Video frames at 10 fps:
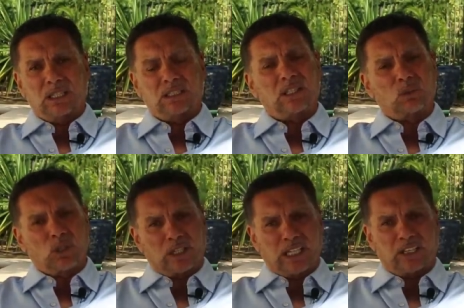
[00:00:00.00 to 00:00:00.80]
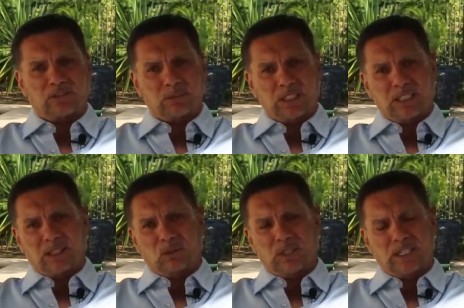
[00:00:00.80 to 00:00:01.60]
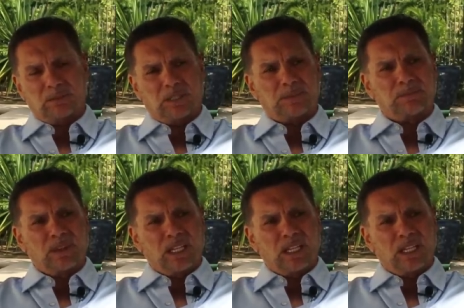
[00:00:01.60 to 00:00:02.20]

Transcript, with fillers: didn't work out for me that way. But,